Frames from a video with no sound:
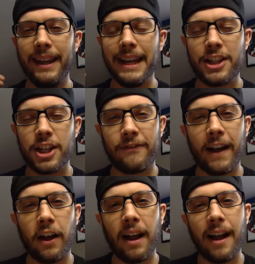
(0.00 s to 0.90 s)
It just
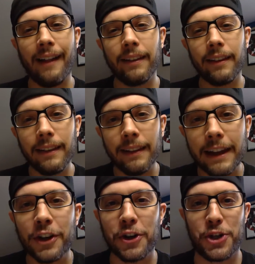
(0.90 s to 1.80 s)
fell a
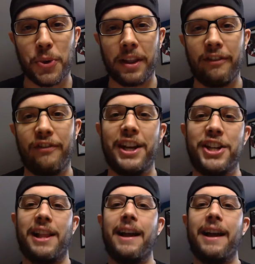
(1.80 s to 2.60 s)
little short of the finish